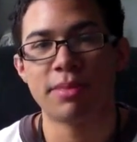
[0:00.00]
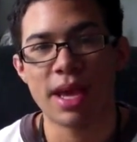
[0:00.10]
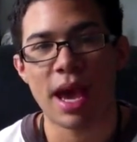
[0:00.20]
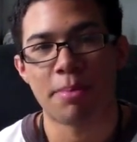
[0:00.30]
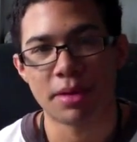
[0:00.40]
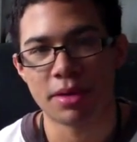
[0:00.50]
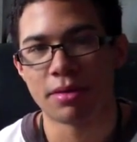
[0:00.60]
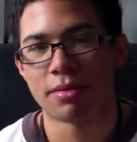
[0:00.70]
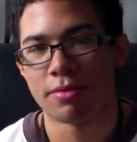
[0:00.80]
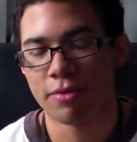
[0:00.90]
and be
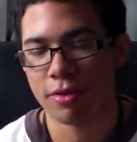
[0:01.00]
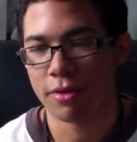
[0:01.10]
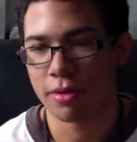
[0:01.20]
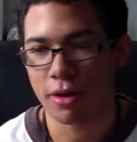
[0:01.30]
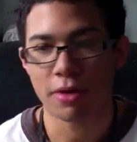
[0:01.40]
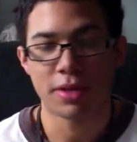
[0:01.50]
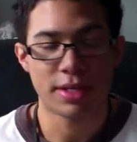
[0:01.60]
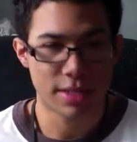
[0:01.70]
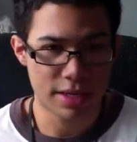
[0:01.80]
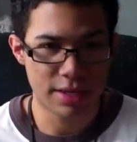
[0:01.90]
happy for all
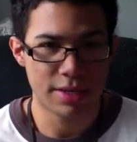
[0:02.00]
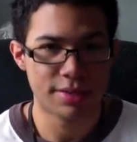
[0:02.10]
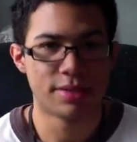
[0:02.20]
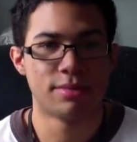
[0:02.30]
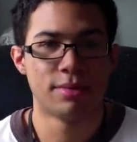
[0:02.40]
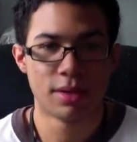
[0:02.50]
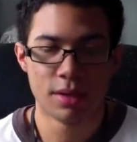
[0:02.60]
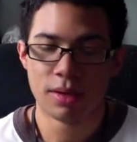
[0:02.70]
the attendees.